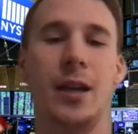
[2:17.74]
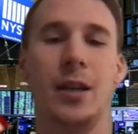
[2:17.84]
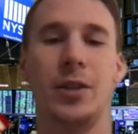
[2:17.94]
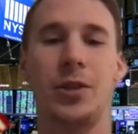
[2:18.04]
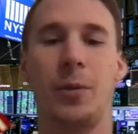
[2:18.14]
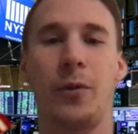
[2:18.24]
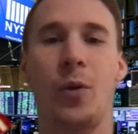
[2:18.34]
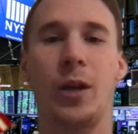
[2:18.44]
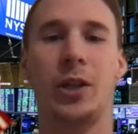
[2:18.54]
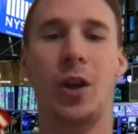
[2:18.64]
So
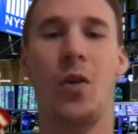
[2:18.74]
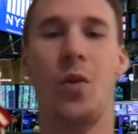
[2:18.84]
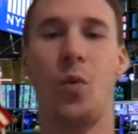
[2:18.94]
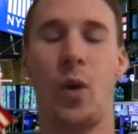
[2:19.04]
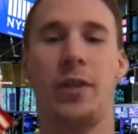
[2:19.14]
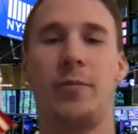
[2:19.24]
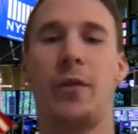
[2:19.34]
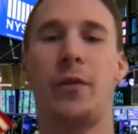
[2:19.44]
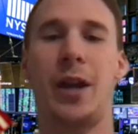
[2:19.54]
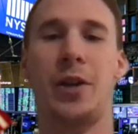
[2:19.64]
before I go with my
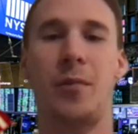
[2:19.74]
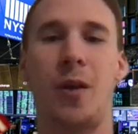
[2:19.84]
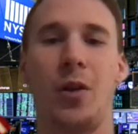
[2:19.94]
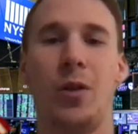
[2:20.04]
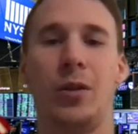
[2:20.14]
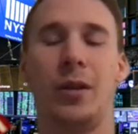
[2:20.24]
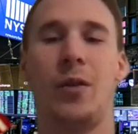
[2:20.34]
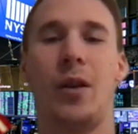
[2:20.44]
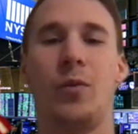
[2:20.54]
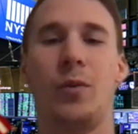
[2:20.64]
financial model,
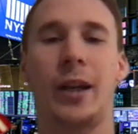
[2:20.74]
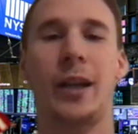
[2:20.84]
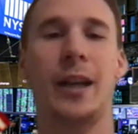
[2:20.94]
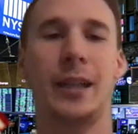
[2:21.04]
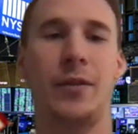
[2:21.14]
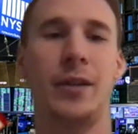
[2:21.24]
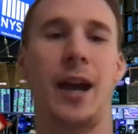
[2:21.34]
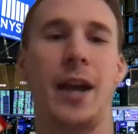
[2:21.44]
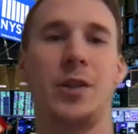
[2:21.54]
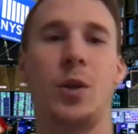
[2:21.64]
we got to give you
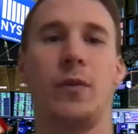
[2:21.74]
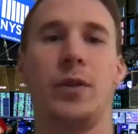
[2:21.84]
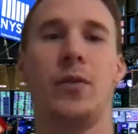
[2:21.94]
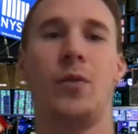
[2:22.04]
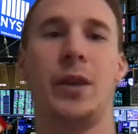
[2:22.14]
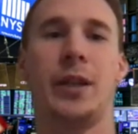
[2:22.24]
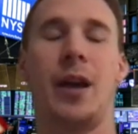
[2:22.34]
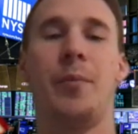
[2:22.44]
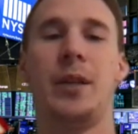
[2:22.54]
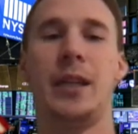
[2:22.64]
guys an overview of what the
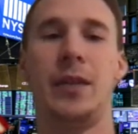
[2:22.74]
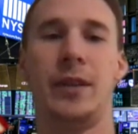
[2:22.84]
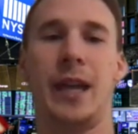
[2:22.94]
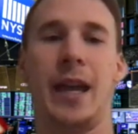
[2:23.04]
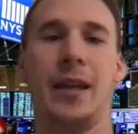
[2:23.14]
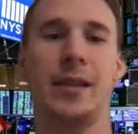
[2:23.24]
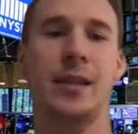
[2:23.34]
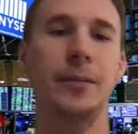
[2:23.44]
company even is.